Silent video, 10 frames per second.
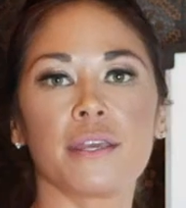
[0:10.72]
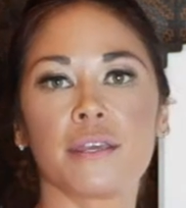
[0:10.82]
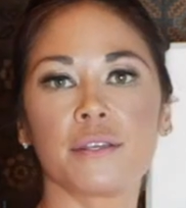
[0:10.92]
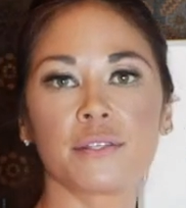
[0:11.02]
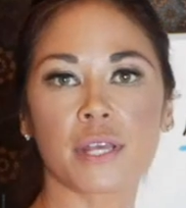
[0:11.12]

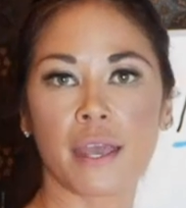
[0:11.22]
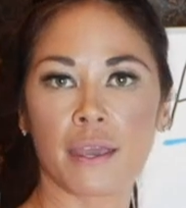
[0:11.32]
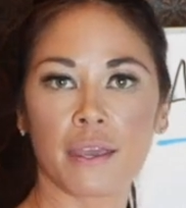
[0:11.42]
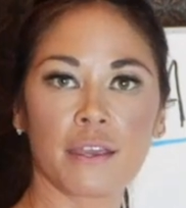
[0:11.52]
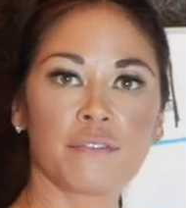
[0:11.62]
is
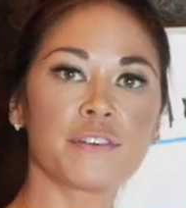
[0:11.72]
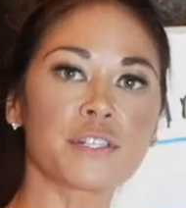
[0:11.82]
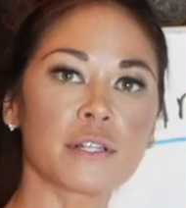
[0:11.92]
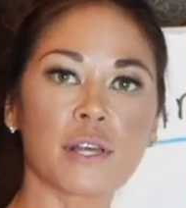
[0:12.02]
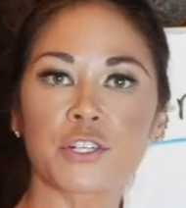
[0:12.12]
a
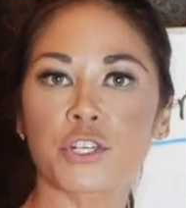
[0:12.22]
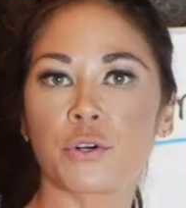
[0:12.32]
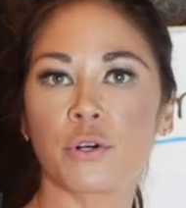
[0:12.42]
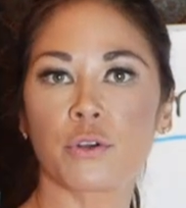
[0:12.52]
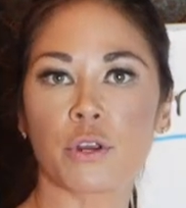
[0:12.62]

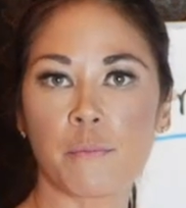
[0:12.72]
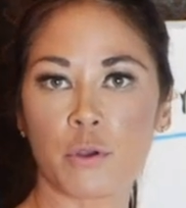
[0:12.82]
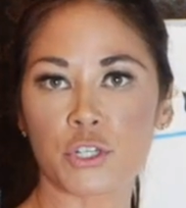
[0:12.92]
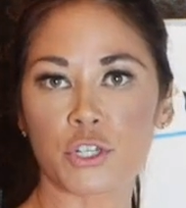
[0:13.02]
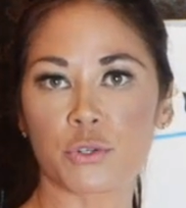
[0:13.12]
physiological or
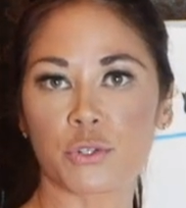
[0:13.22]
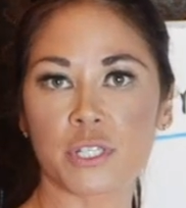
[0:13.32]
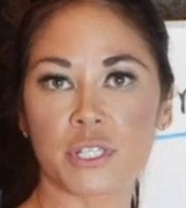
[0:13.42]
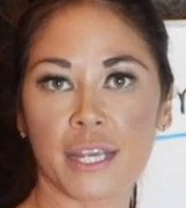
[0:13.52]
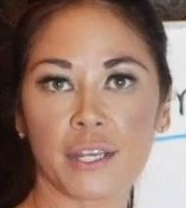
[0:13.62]
emotional
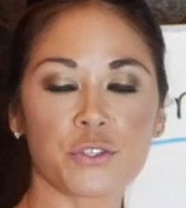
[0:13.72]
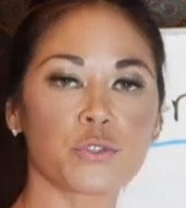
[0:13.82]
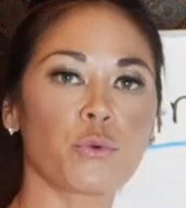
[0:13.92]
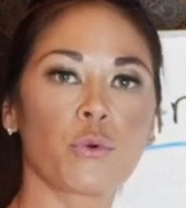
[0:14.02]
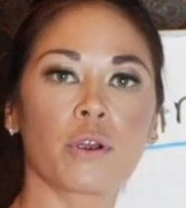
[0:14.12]

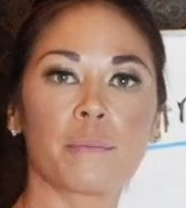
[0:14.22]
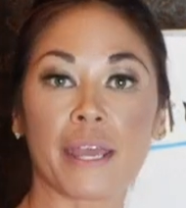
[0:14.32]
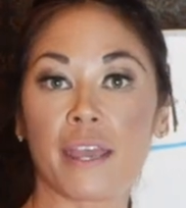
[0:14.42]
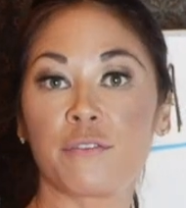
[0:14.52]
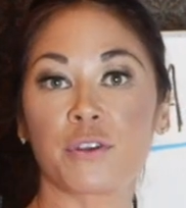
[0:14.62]
state or
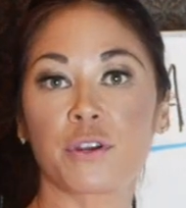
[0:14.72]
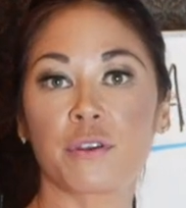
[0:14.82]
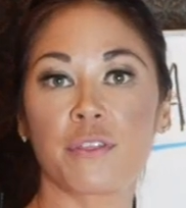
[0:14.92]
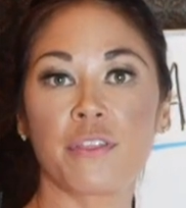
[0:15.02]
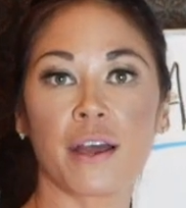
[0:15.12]

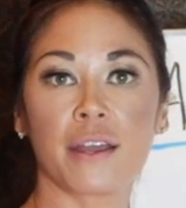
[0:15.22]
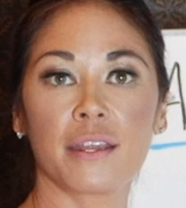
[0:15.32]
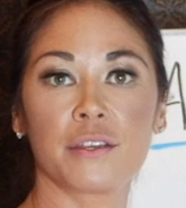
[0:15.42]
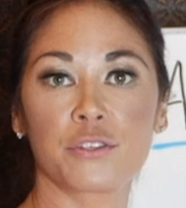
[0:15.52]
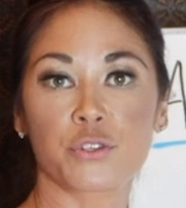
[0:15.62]
behavior that
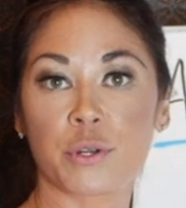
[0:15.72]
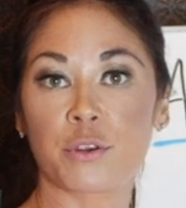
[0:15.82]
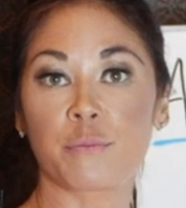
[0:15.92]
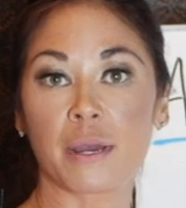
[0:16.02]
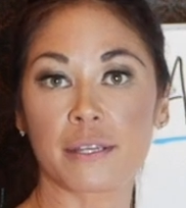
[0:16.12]
is
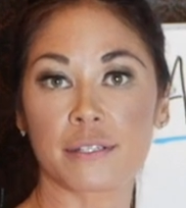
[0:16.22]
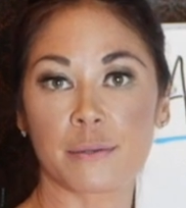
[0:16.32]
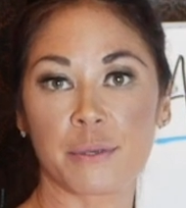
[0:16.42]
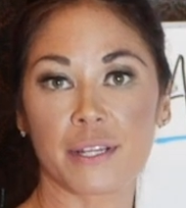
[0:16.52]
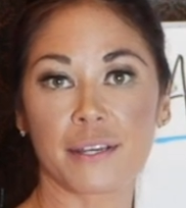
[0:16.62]
triggered by a
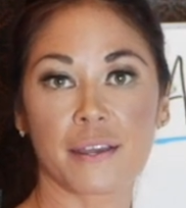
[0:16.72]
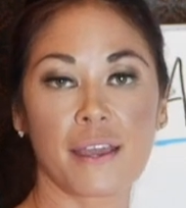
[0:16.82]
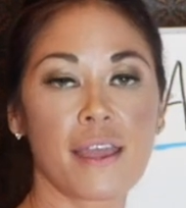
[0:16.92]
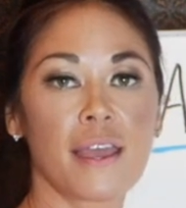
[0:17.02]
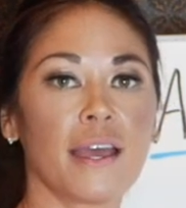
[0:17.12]
stimuli.
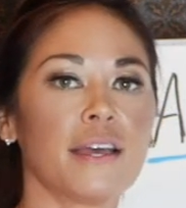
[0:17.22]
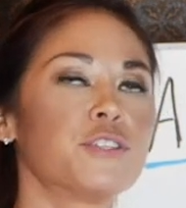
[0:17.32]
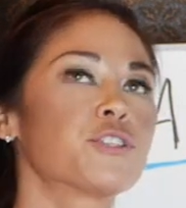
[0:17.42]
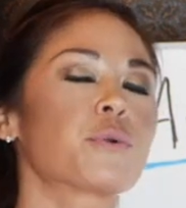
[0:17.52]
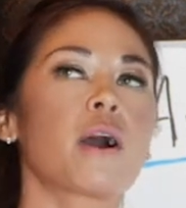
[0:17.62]

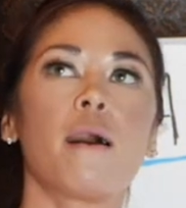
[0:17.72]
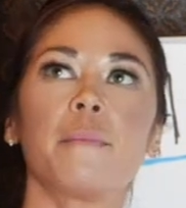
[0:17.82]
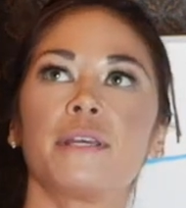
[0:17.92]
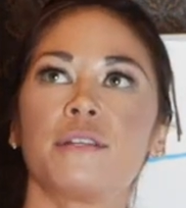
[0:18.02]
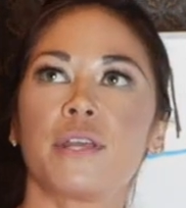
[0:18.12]
And so
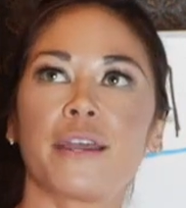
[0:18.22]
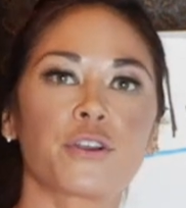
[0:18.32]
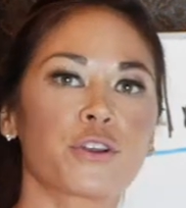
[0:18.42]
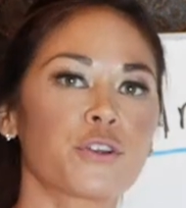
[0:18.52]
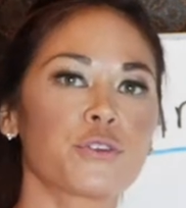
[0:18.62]
common
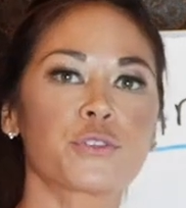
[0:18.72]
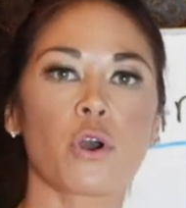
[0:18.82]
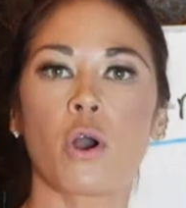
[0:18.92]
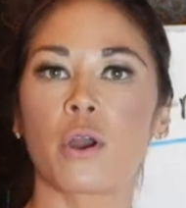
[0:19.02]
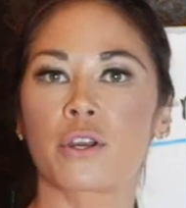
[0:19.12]
anchors
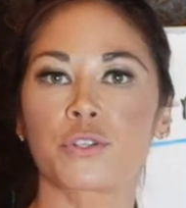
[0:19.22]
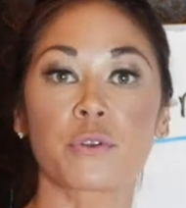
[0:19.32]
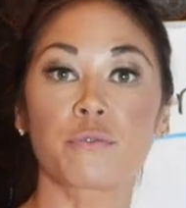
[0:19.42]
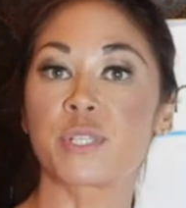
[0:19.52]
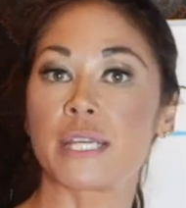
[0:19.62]
are
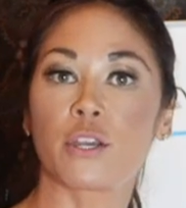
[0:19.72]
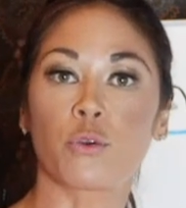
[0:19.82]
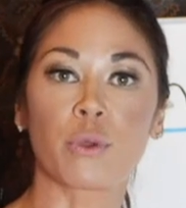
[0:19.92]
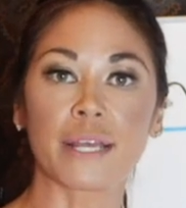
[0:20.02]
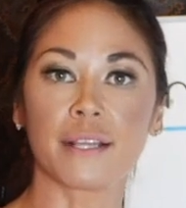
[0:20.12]
sort of seeing
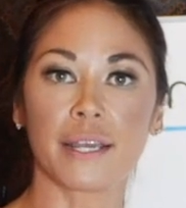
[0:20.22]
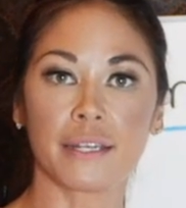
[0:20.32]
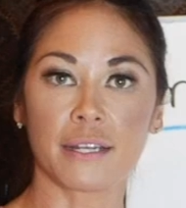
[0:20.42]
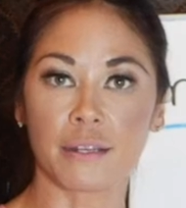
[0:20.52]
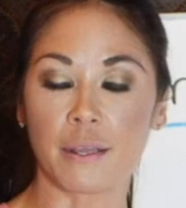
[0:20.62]
a red
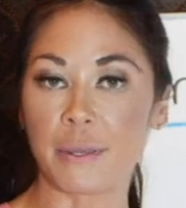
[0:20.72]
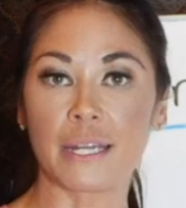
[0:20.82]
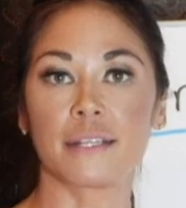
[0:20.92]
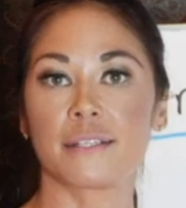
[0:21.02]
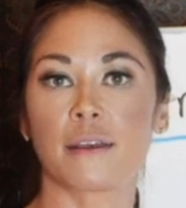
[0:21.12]
light and
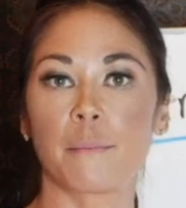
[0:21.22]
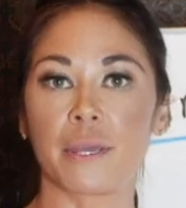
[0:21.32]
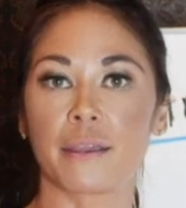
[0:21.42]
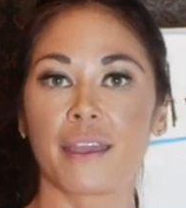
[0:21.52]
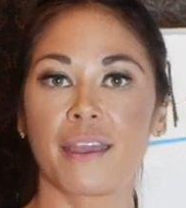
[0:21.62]
immediately stopping,